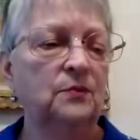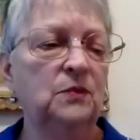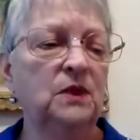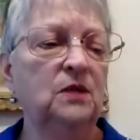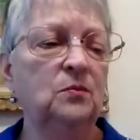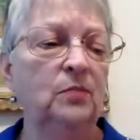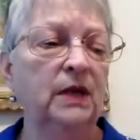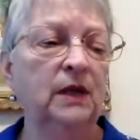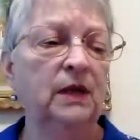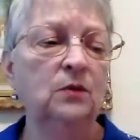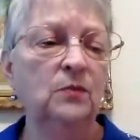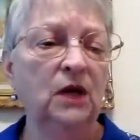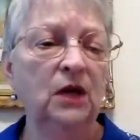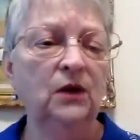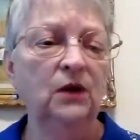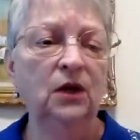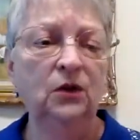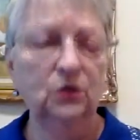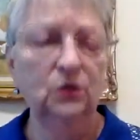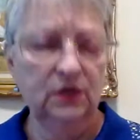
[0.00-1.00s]
the big
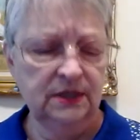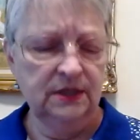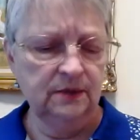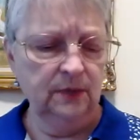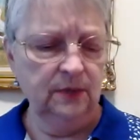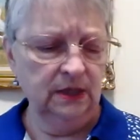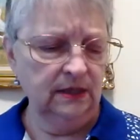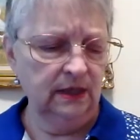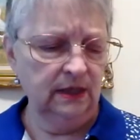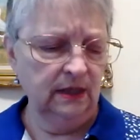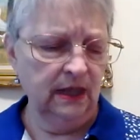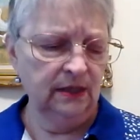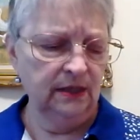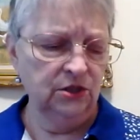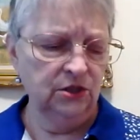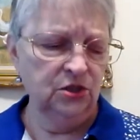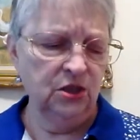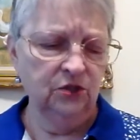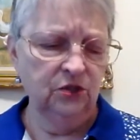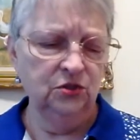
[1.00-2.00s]
Merry Christmas that I
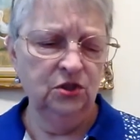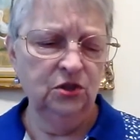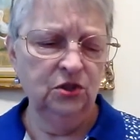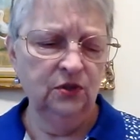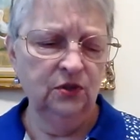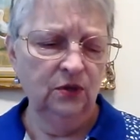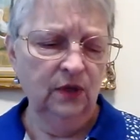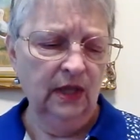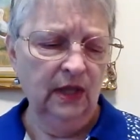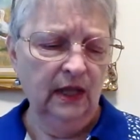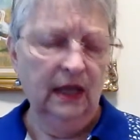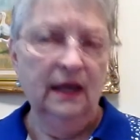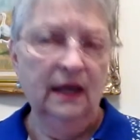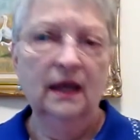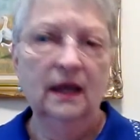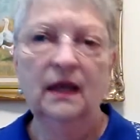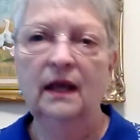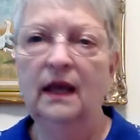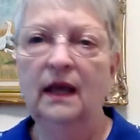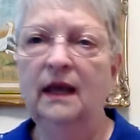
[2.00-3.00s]
showed you,
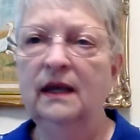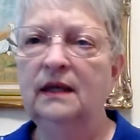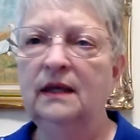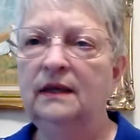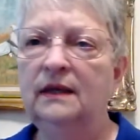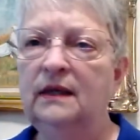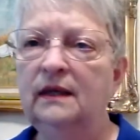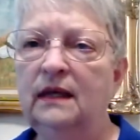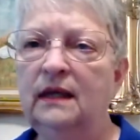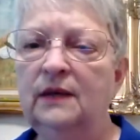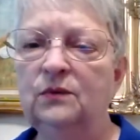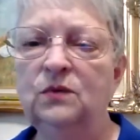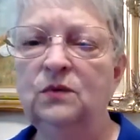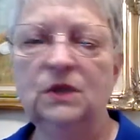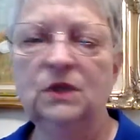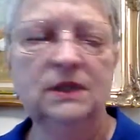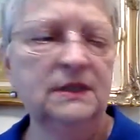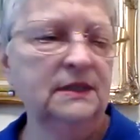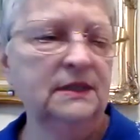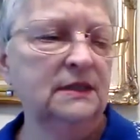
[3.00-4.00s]
and it
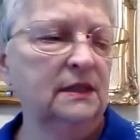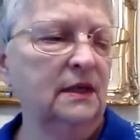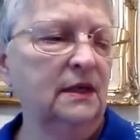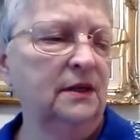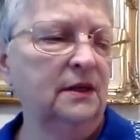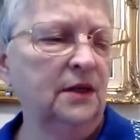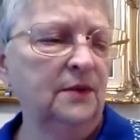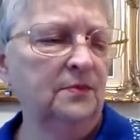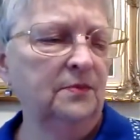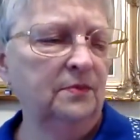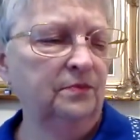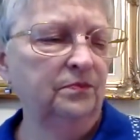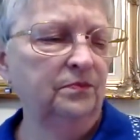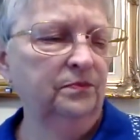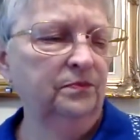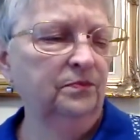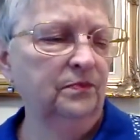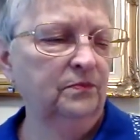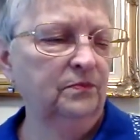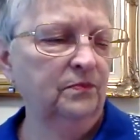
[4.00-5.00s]
was,
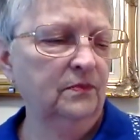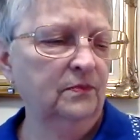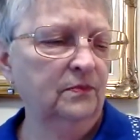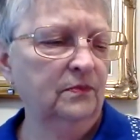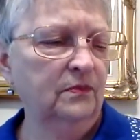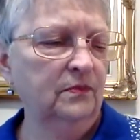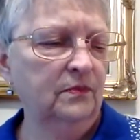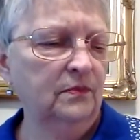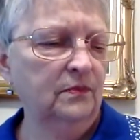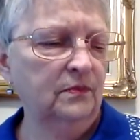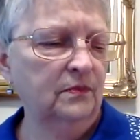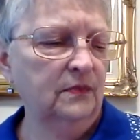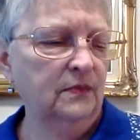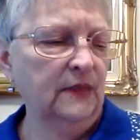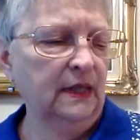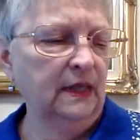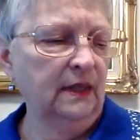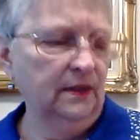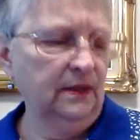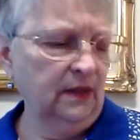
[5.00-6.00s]

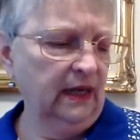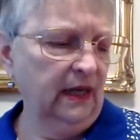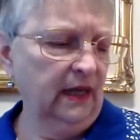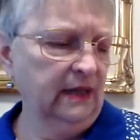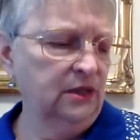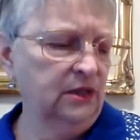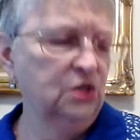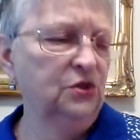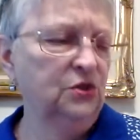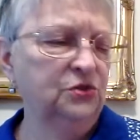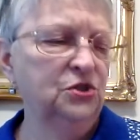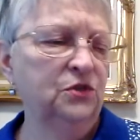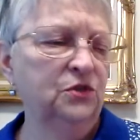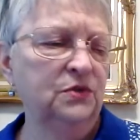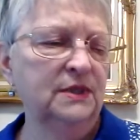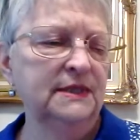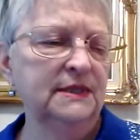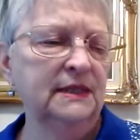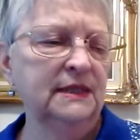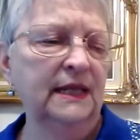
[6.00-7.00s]
I think I told you it
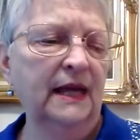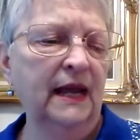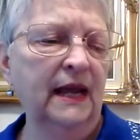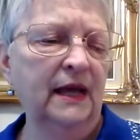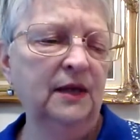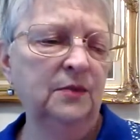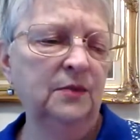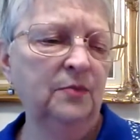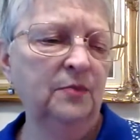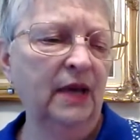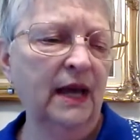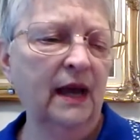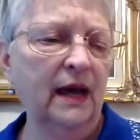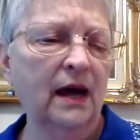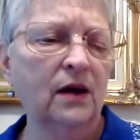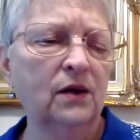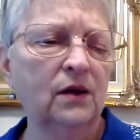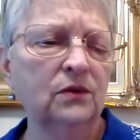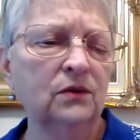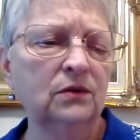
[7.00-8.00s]
was the Ann
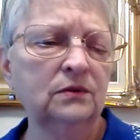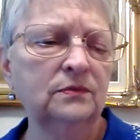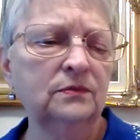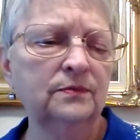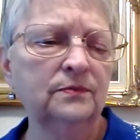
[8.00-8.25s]
Powell.